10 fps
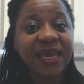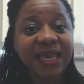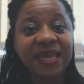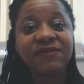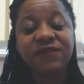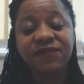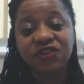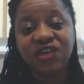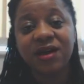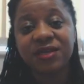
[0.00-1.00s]
Even if the
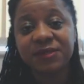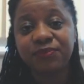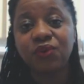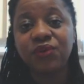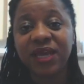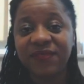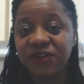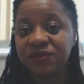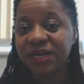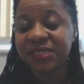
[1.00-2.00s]
child is born in the
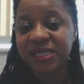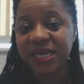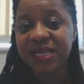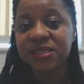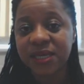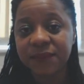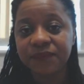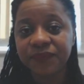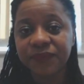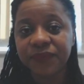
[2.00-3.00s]
United Kingdom,